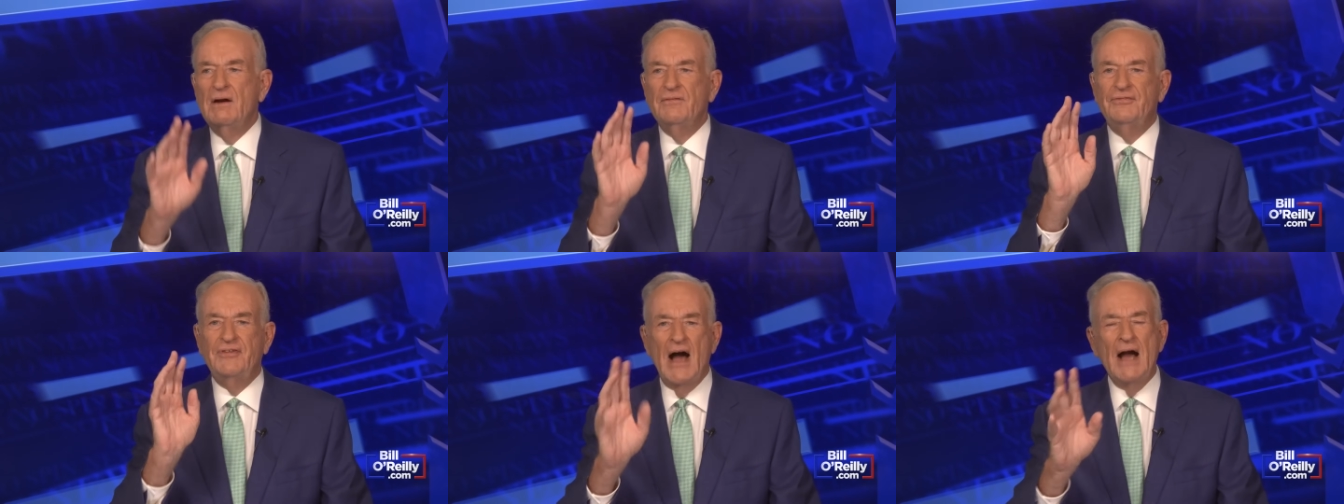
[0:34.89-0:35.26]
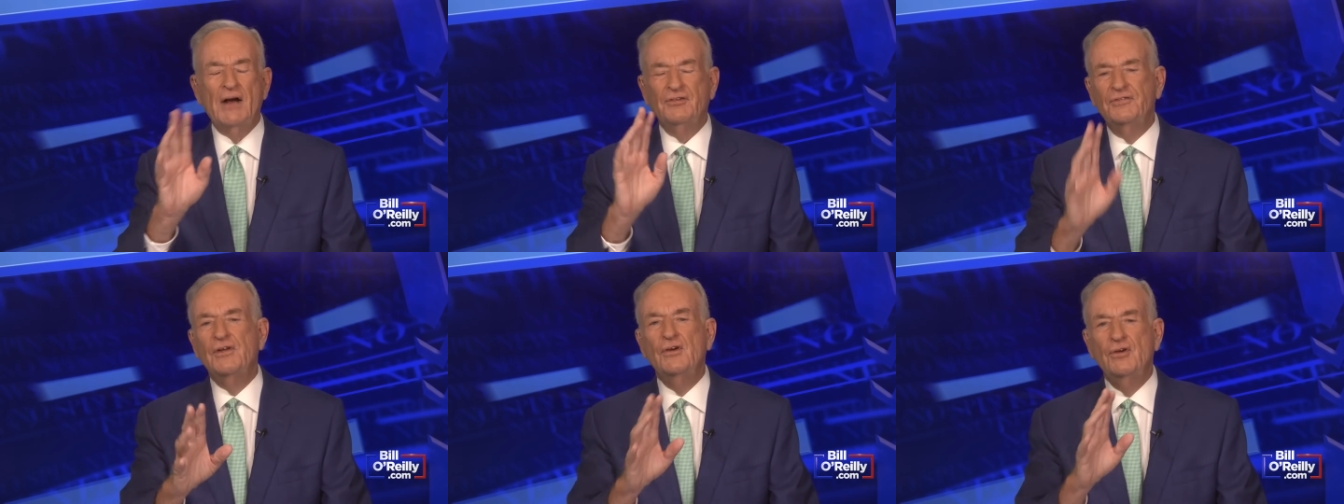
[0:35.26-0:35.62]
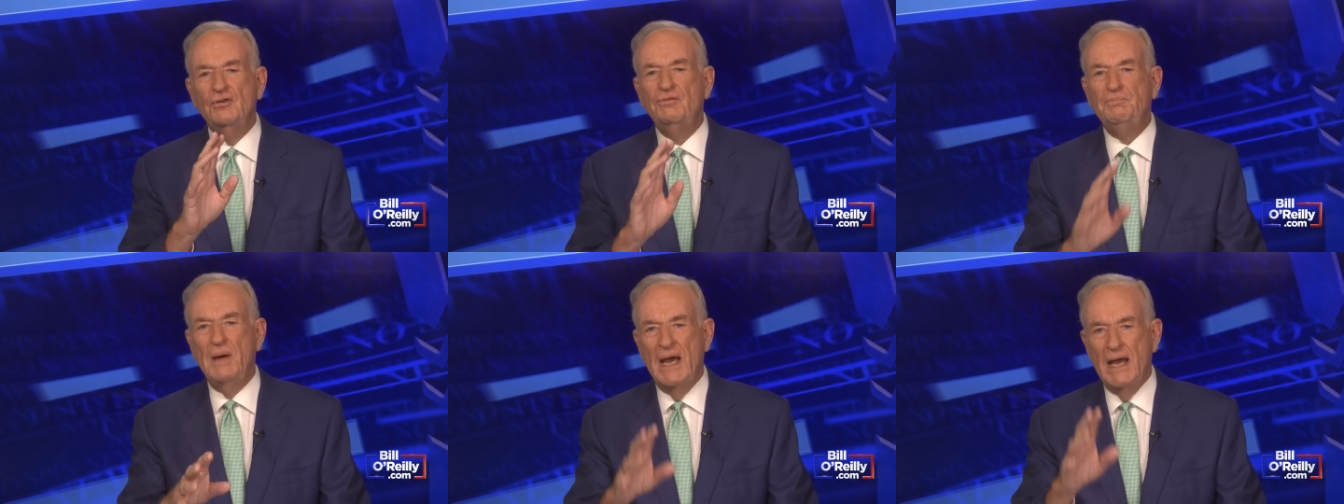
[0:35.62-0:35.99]
Fox
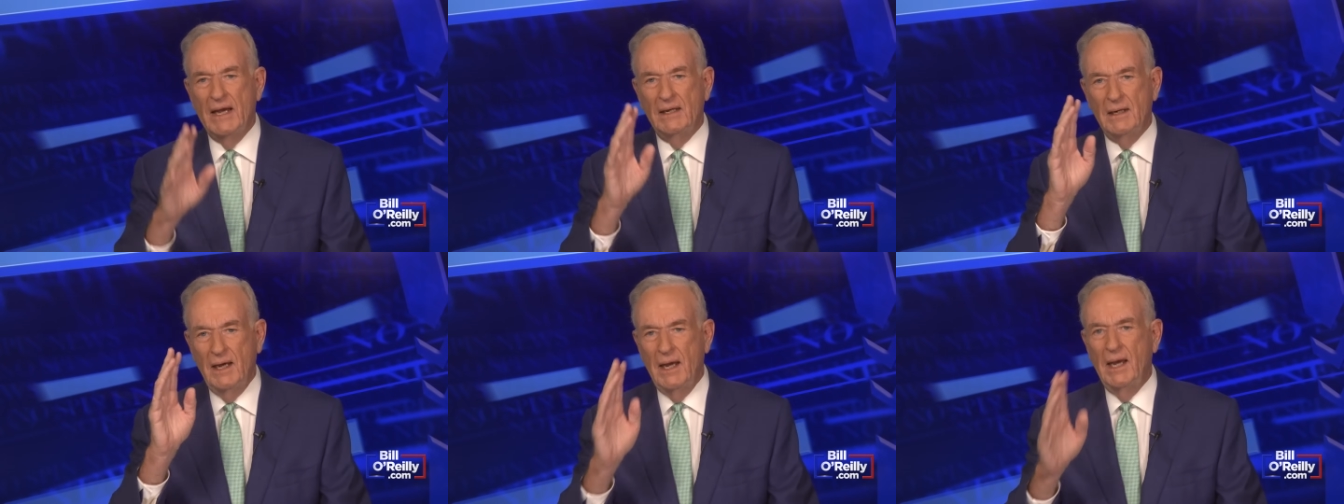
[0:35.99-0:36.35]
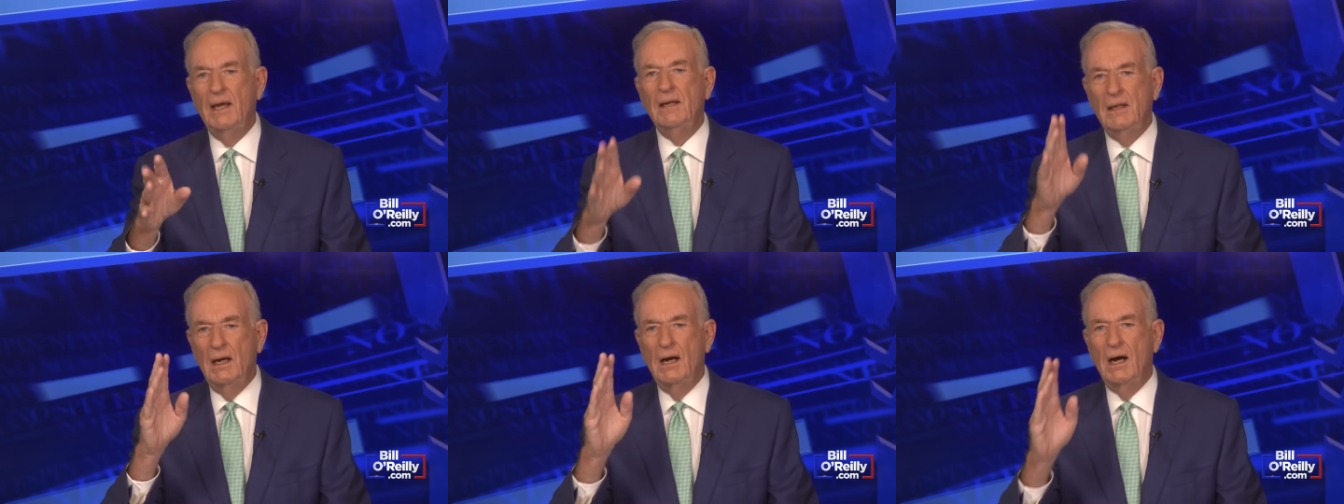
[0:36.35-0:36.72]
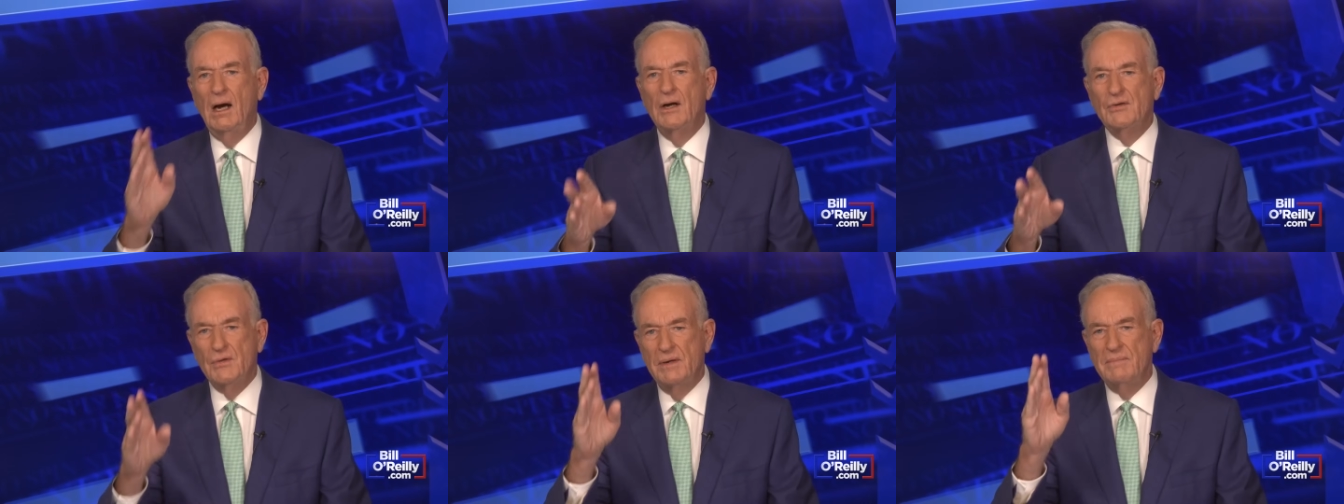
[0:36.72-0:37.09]
News paid
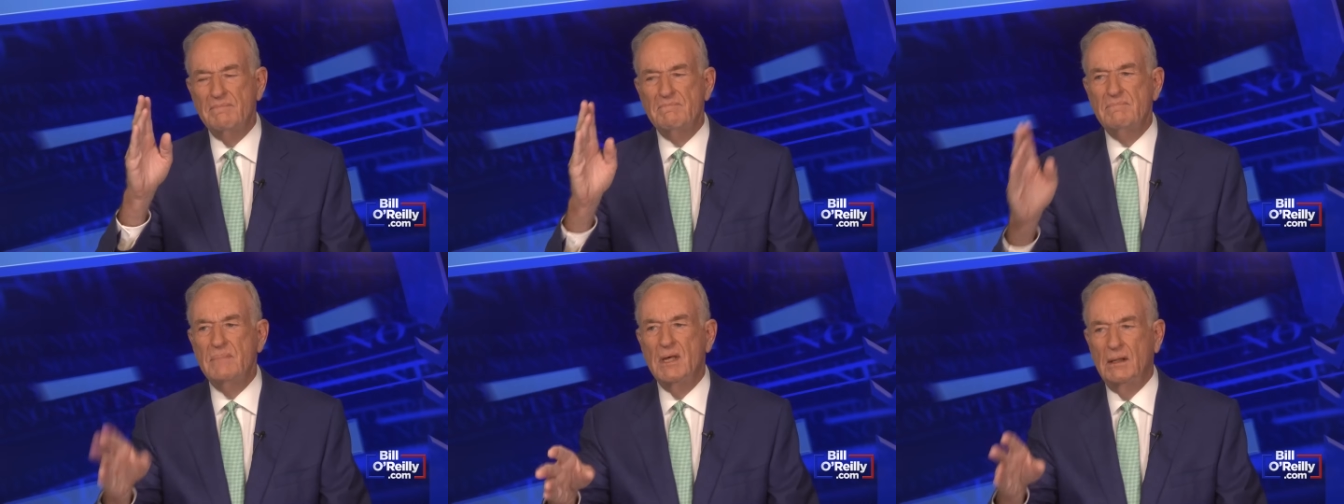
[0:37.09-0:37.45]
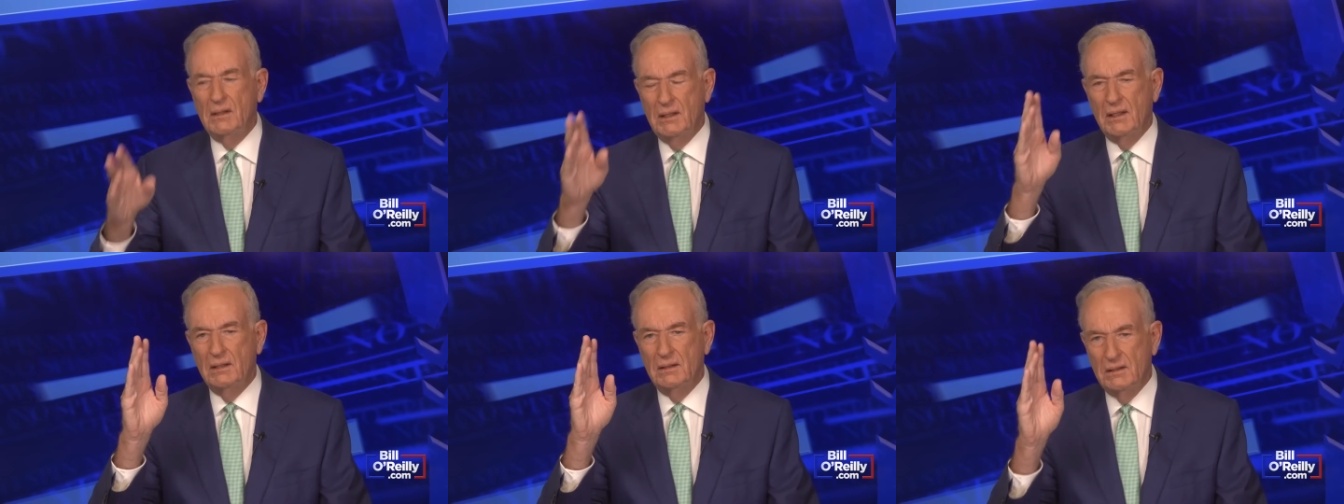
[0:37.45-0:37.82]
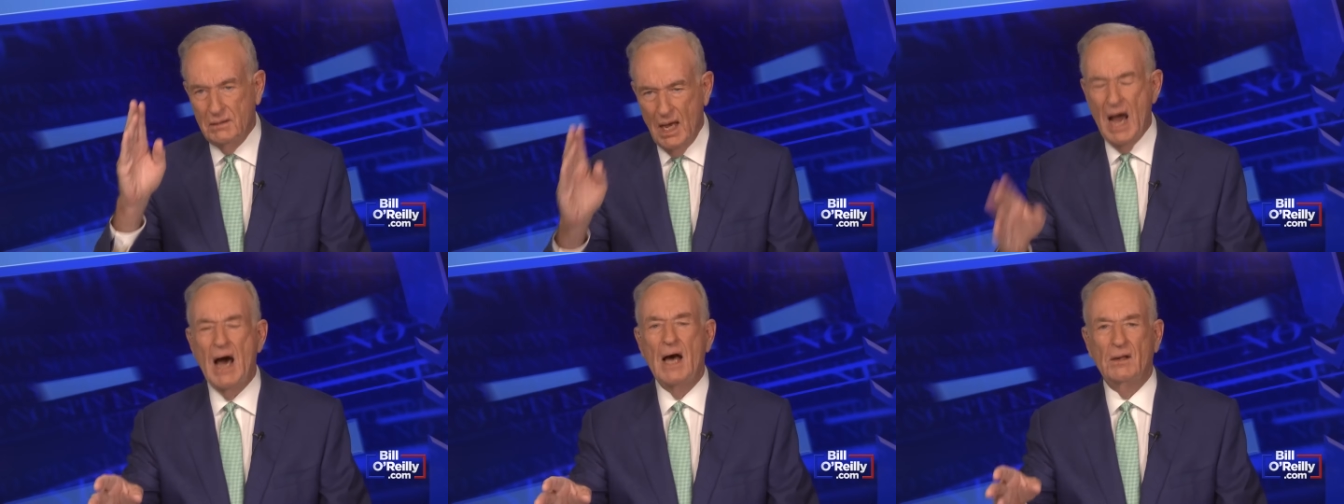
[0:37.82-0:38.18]
$800 million